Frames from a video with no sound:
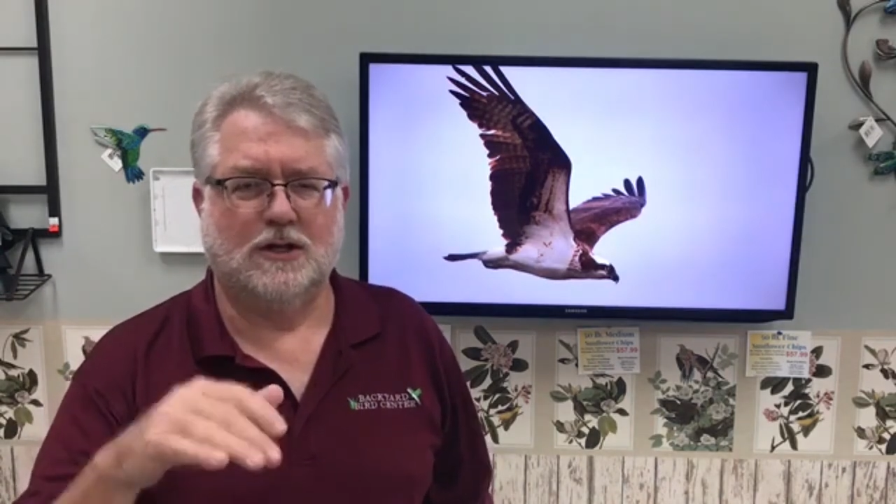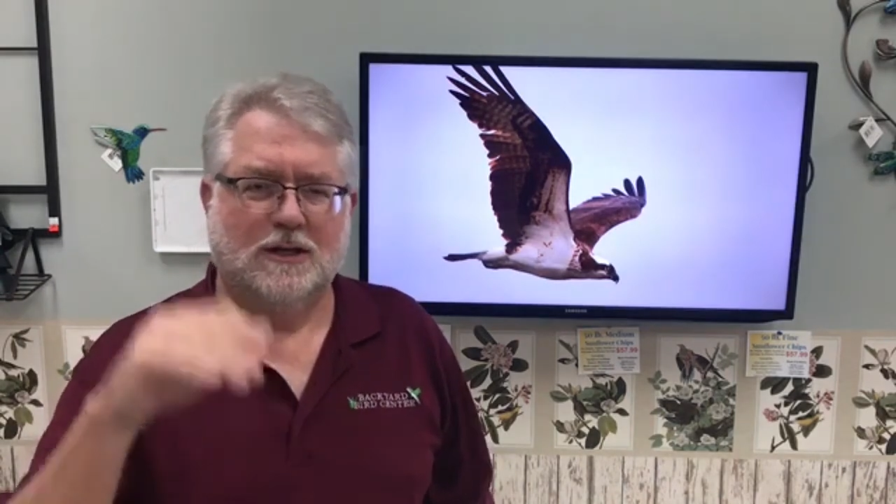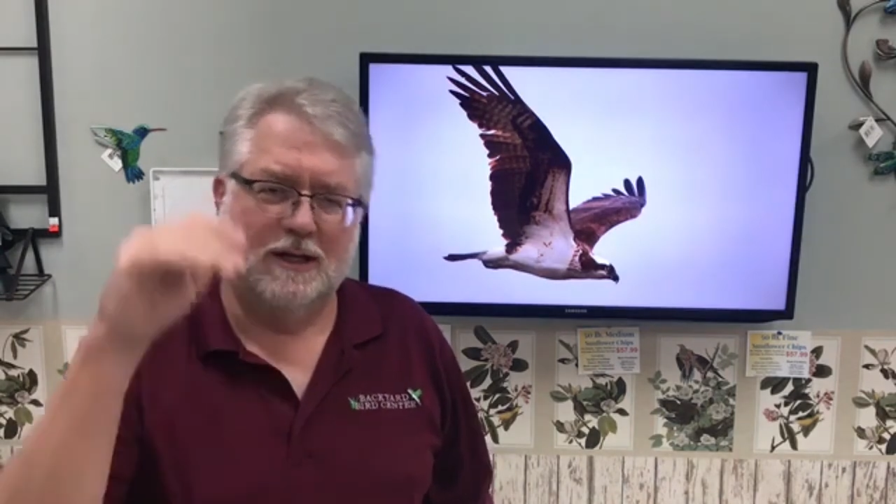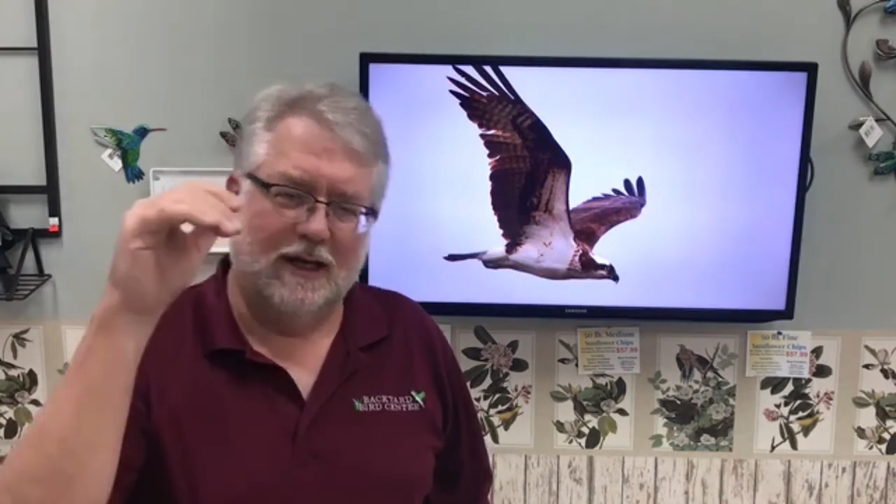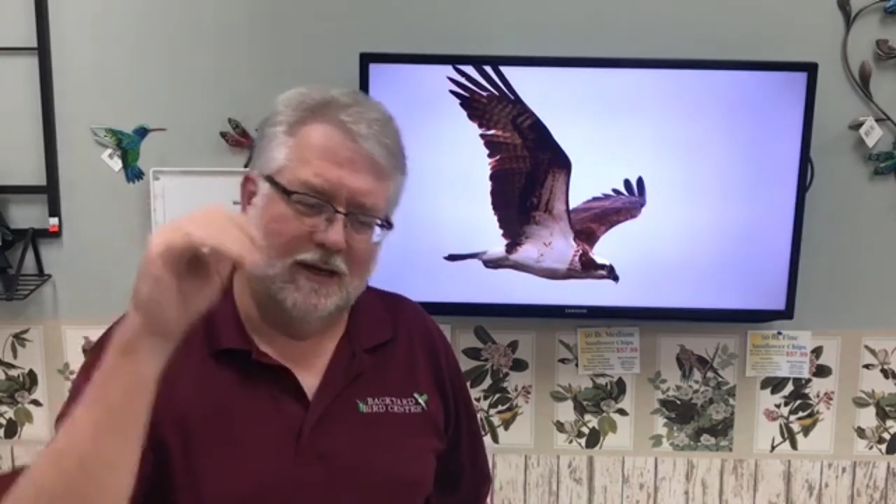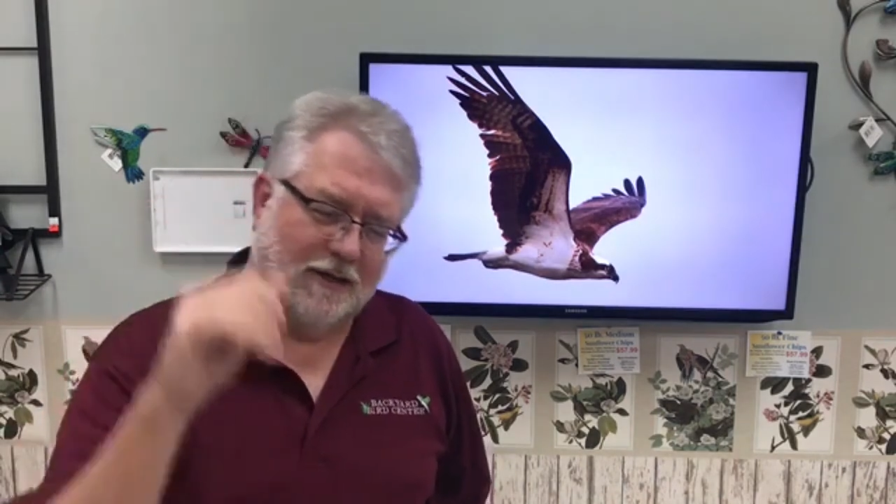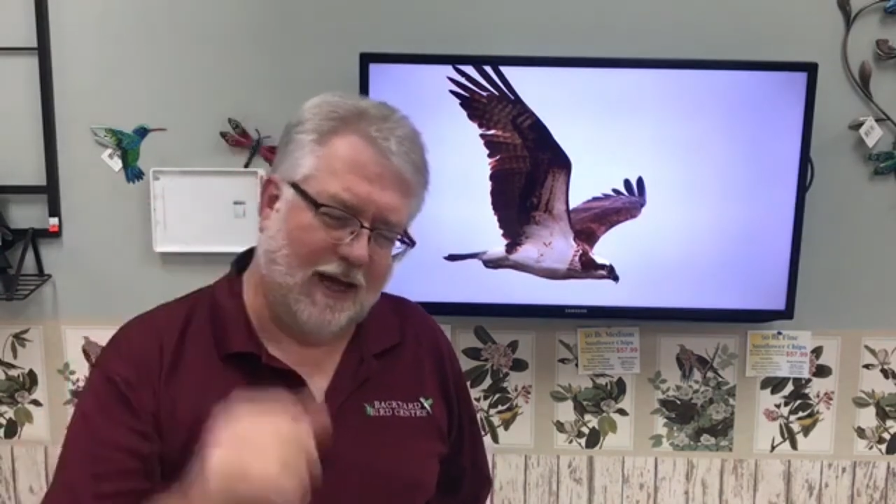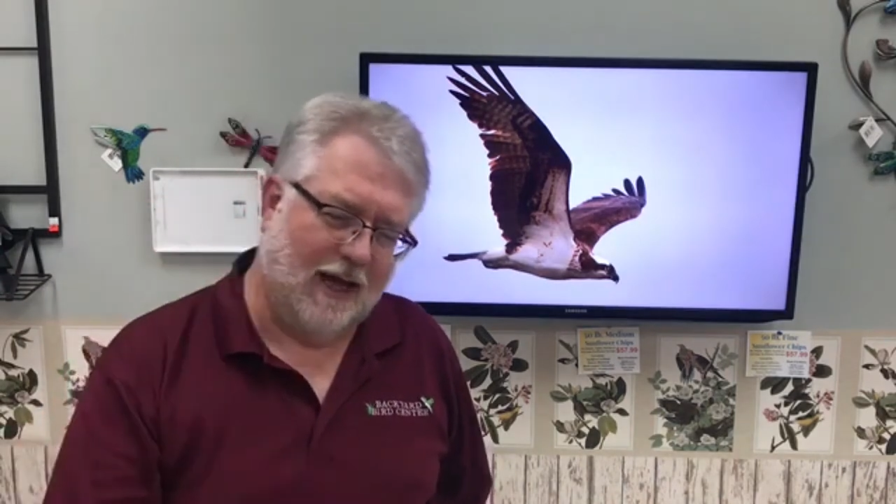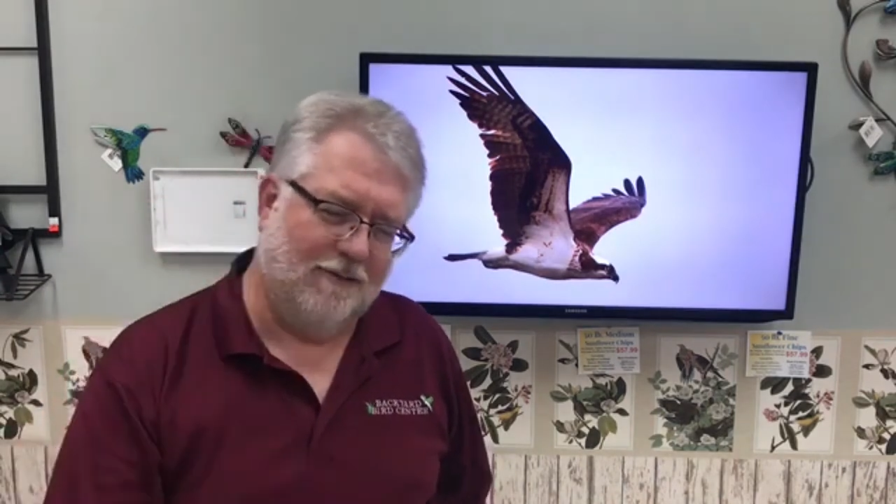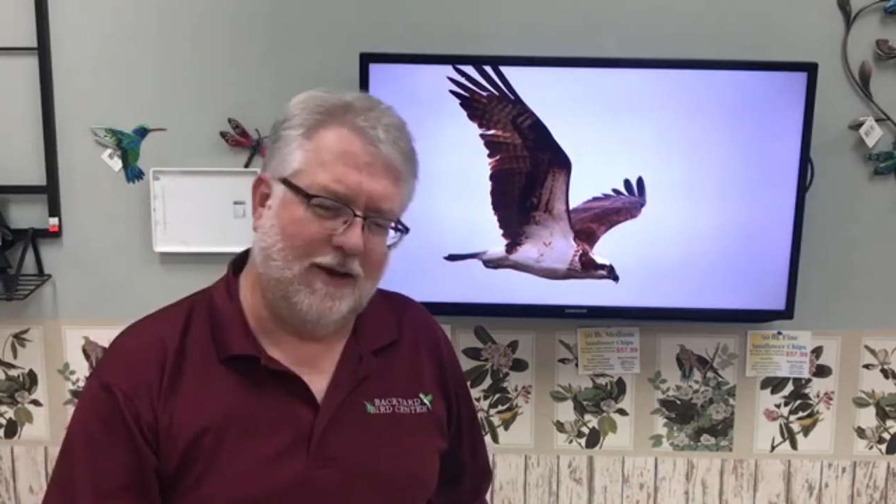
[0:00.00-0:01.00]
and then they
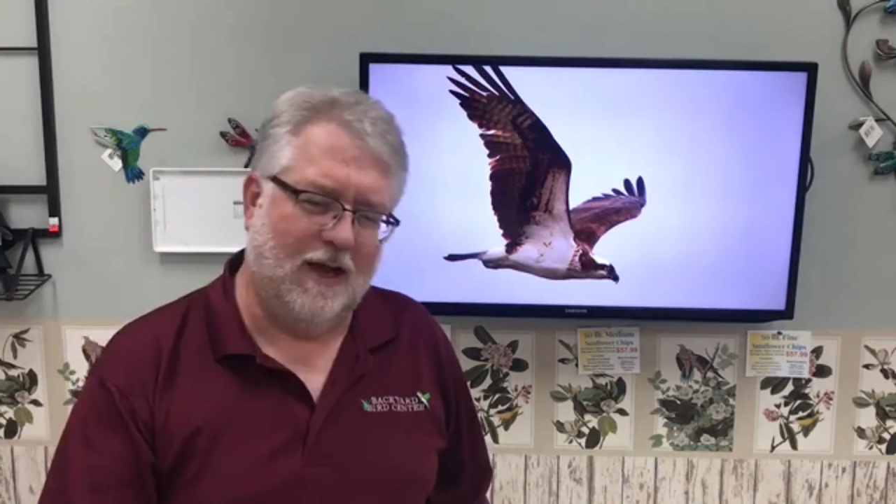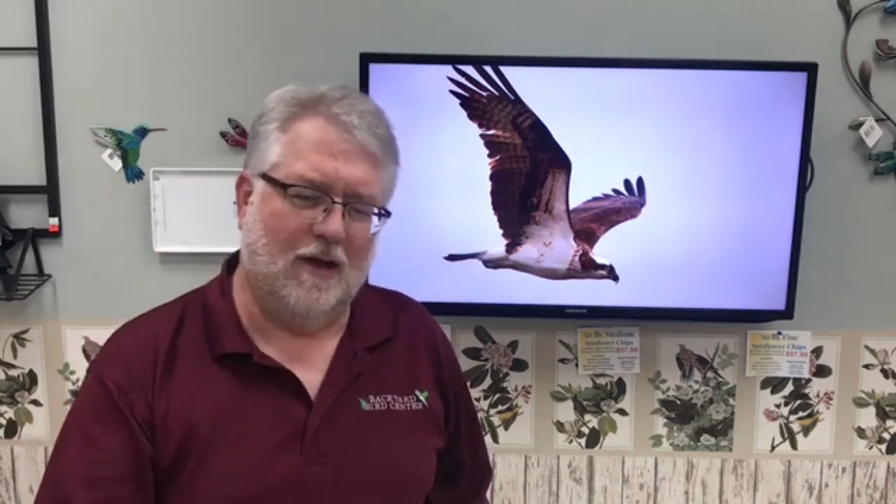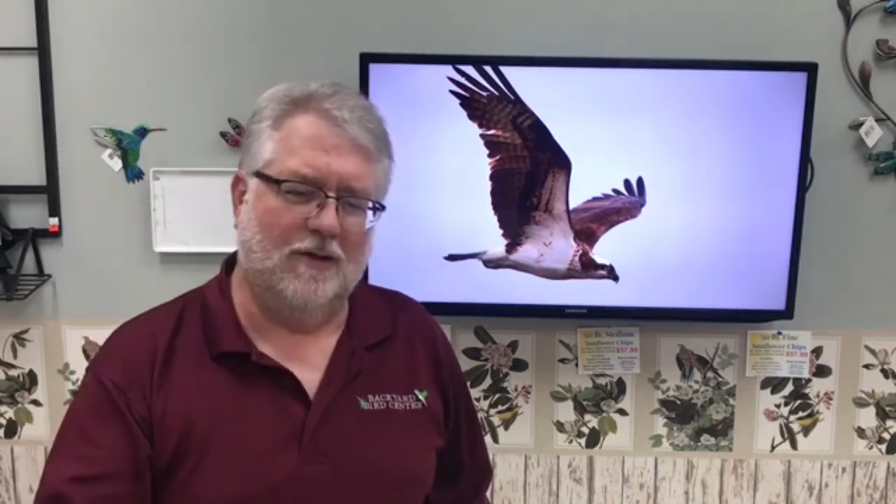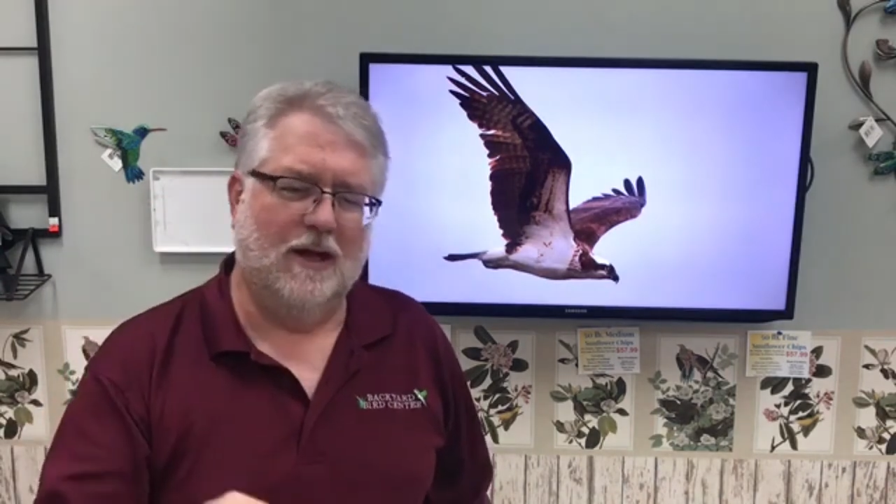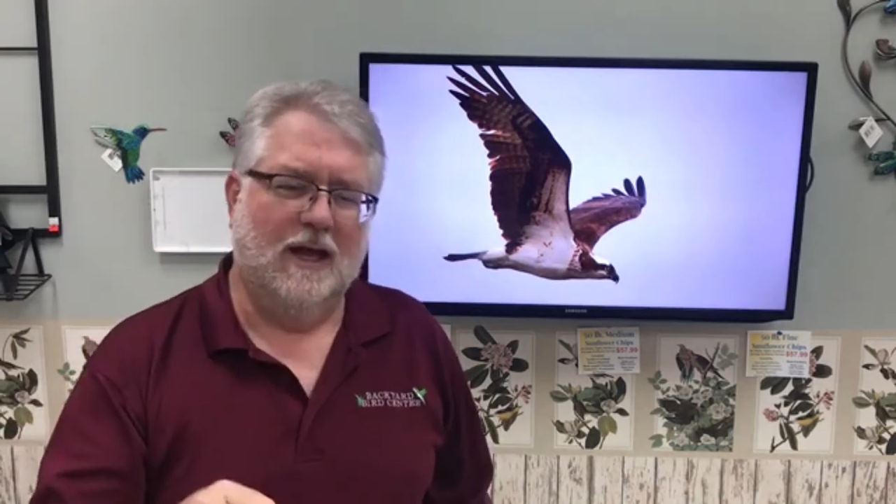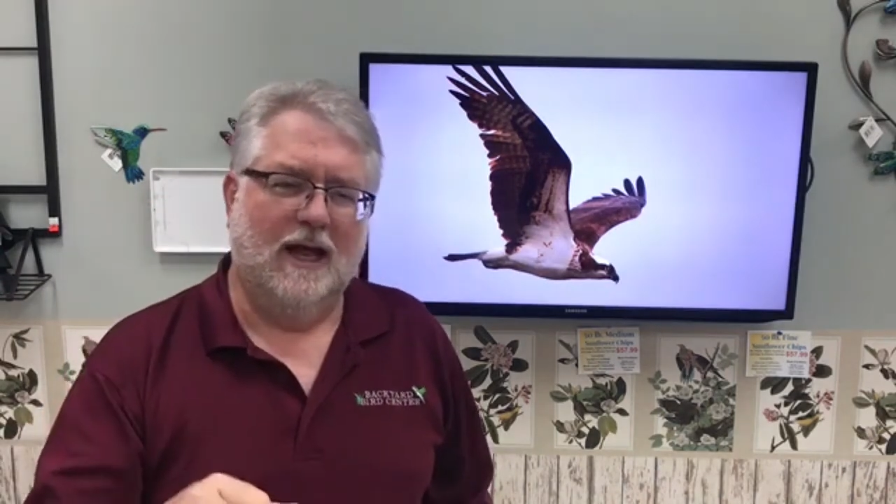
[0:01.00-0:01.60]
dive down,